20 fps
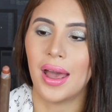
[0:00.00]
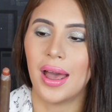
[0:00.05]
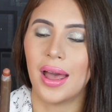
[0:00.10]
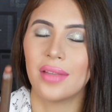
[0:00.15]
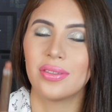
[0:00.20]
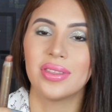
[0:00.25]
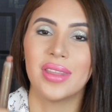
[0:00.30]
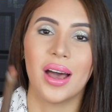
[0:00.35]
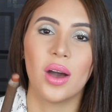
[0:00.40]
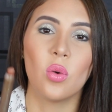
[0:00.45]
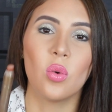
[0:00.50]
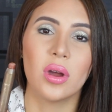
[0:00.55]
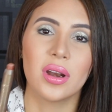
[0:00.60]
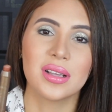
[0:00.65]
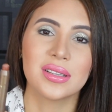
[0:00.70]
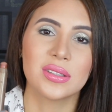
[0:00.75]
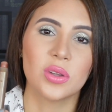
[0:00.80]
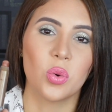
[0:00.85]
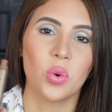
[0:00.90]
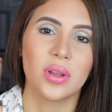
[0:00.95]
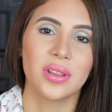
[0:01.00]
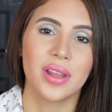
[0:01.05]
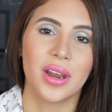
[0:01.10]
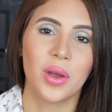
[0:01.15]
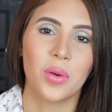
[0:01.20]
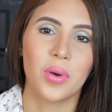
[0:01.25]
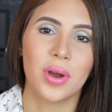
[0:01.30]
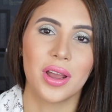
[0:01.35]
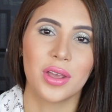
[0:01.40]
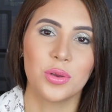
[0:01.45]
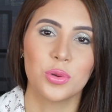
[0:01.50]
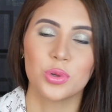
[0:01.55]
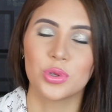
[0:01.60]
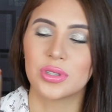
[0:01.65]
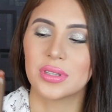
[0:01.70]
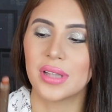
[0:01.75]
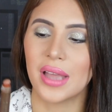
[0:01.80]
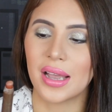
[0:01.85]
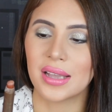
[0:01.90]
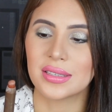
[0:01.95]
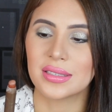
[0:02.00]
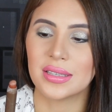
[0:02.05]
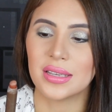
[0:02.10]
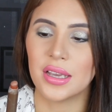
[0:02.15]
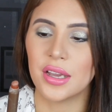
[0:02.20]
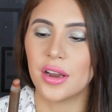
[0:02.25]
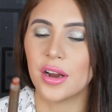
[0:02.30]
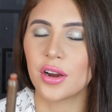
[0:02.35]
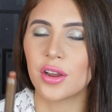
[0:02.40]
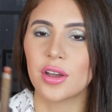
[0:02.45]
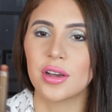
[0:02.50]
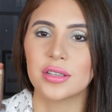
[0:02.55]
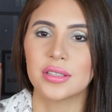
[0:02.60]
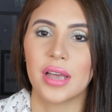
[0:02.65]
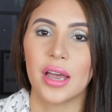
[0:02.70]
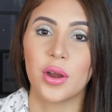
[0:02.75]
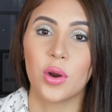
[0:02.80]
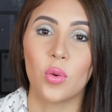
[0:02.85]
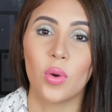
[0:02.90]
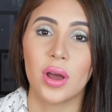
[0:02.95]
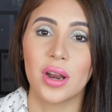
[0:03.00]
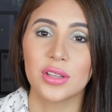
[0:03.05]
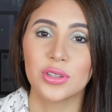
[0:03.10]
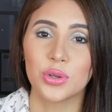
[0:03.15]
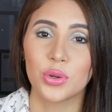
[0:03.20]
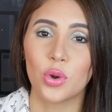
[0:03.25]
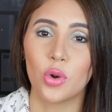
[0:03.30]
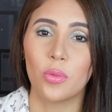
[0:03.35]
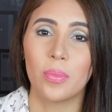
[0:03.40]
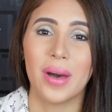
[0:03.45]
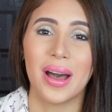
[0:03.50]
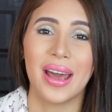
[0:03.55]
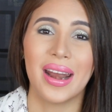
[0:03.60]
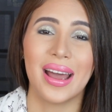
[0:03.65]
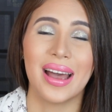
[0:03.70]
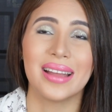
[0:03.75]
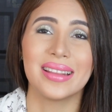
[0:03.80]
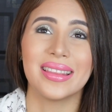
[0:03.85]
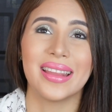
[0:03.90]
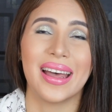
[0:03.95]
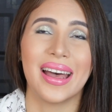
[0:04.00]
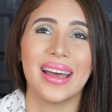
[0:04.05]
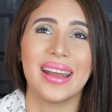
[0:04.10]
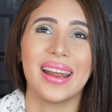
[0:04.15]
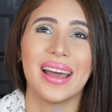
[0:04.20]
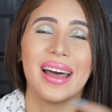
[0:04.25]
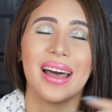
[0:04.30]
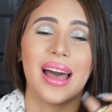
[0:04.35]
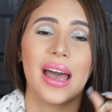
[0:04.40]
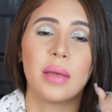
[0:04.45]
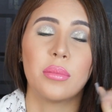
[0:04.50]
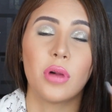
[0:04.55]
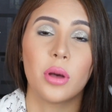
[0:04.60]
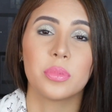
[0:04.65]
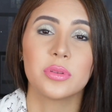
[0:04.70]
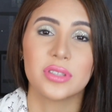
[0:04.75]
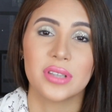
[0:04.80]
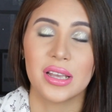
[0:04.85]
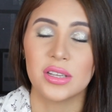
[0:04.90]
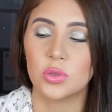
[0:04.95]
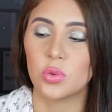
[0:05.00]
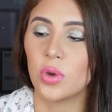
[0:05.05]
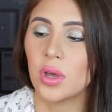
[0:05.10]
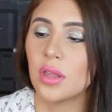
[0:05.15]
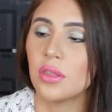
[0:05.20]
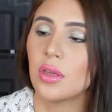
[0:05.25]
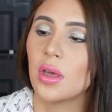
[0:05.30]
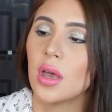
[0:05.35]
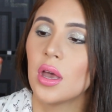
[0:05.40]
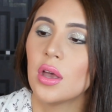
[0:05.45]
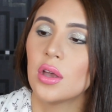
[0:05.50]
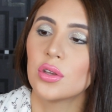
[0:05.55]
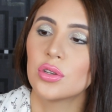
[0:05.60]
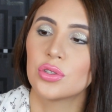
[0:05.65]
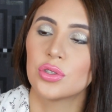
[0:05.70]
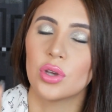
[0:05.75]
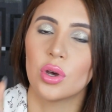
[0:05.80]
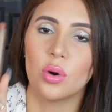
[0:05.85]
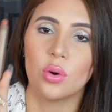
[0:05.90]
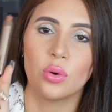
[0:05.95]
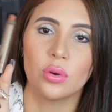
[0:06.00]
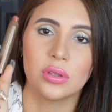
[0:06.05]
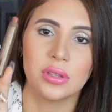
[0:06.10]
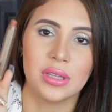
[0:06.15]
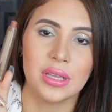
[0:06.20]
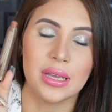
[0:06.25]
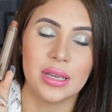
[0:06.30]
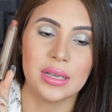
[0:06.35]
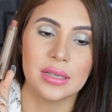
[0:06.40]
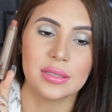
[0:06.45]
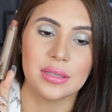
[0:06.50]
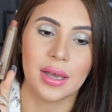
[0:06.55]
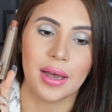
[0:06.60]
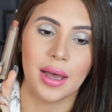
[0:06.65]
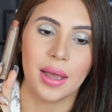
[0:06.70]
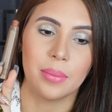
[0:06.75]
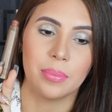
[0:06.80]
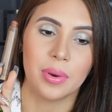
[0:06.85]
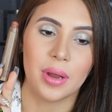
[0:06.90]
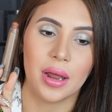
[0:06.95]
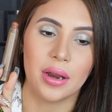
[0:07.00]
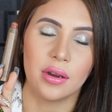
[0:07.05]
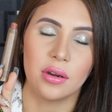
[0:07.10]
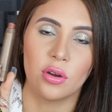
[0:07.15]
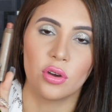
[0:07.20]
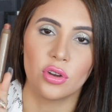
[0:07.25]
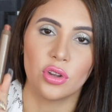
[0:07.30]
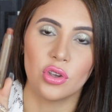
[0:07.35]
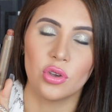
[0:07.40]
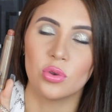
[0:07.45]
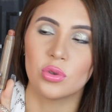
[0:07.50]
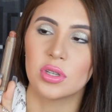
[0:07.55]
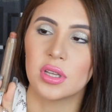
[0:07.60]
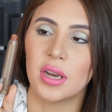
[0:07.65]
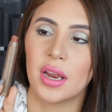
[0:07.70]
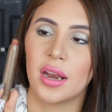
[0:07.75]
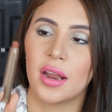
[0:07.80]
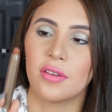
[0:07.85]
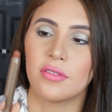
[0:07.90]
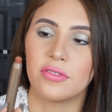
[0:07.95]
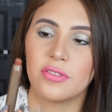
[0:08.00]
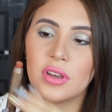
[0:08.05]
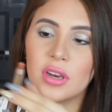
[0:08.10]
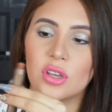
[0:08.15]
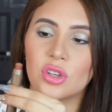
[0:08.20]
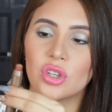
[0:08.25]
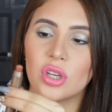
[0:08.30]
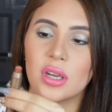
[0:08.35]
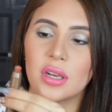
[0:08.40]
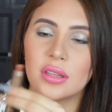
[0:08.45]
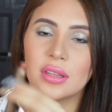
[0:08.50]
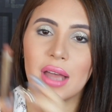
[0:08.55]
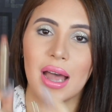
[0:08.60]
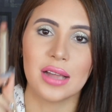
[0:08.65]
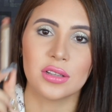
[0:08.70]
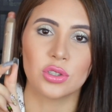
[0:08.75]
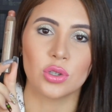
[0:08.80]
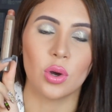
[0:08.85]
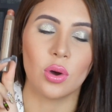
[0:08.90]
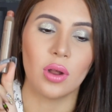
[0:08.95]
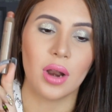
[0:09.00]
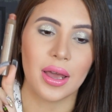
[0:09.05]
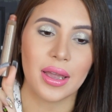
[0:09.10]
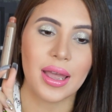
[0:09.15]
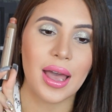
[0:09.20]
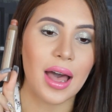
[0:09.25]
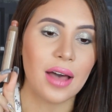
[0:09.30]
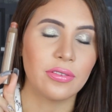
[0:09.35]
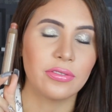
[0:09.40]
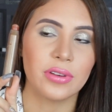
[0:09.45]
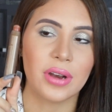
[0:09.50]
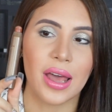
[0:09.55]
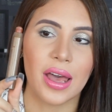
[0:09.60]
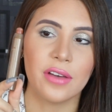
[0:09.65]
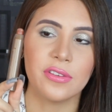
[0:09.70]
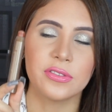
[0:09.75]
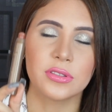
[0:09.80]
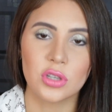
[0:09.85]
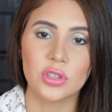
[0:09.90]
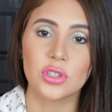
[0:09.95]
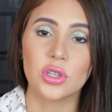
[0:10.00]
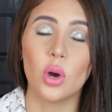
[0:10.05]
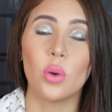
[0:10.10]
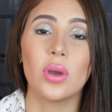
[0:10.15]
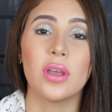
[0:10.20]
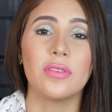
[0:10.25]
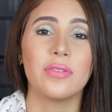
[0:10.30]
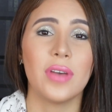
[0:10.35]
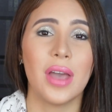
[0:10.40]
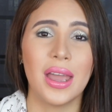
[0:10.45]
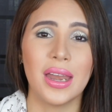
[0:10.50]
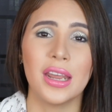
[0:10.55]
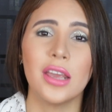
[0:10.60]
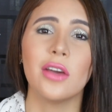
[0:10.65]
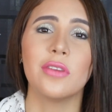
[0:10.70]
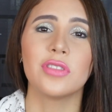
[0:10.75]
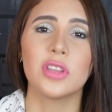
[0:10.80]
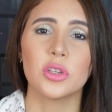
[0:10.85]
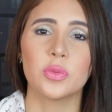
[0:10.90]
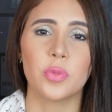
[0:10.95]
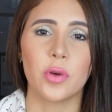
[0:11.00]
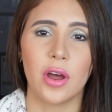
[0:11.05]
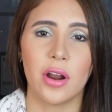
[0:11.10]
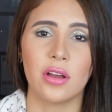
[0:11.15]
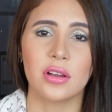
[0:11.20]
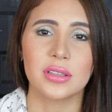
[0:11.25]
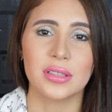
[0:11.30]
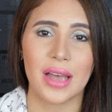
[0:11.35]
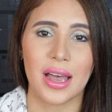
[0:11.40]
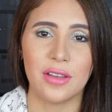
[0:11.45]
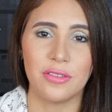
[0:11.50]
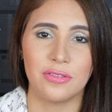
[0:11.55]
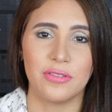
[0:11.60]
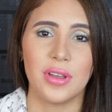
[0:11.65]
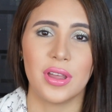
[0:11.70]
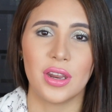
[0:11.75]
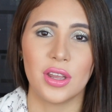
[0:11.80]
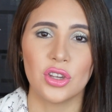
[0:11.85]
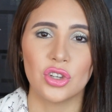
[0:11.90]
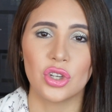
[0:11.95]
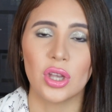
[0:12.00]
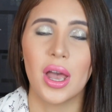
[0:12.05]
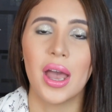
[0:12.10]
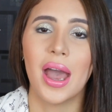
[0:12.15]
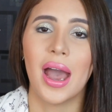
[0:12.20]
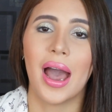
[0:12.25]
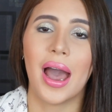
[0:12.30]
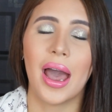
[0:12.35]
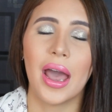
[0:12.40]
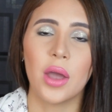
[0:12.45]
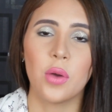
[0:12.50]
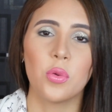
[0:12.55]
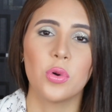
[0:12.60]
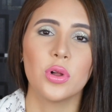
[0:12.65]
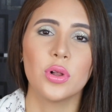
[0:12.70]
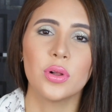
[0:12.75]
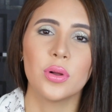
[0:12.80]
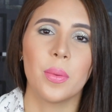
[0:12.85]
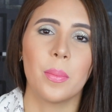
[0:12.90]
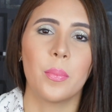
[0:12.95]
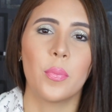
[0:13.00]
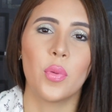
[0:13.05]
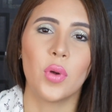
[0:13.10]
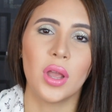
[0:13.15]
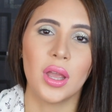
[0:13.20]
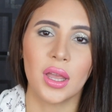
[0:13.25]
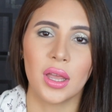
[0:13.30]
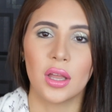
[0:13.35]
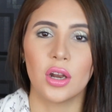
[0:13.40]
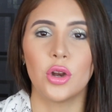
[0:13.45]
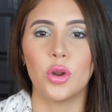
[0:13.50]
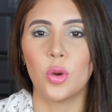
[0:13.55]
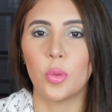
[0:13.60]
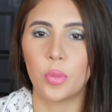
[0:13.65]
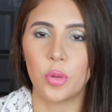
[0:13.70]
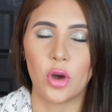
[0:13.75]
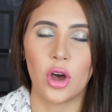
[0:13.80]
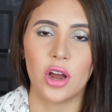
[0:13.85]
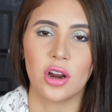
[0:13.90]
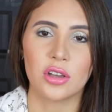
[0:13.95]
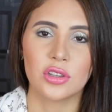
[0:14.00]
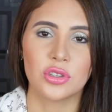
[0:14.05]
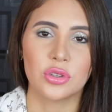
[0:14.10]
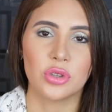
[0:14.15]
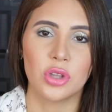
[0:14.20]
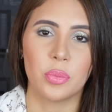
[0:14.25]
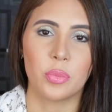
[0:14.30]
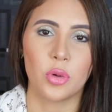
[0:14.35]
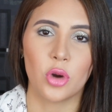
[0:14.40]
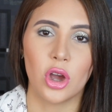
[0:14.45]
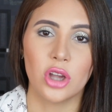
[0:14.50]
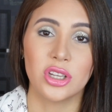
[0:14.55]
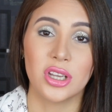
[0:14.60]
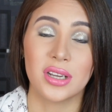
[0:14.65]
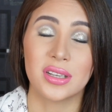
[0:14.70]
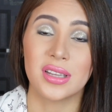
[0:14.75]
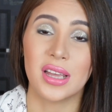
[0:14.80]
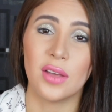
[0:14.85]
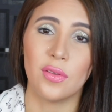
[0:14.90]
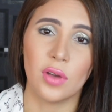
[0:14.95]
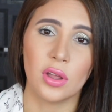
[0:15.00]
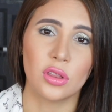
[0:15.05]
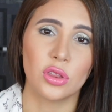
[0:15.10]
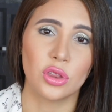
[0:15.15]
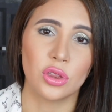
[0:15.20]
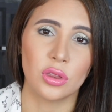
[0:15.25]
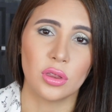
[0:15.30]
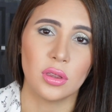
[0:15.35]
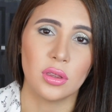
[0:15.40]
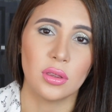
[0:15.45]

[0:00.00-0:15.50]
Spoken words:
and that one is the one that I want to use next year, because I don't want it to go bad, and that I'm obsessed with. So these, I'm planning on using it and finishing. That's all I have left. So if any of these products I finish, I will bring new products to the project, even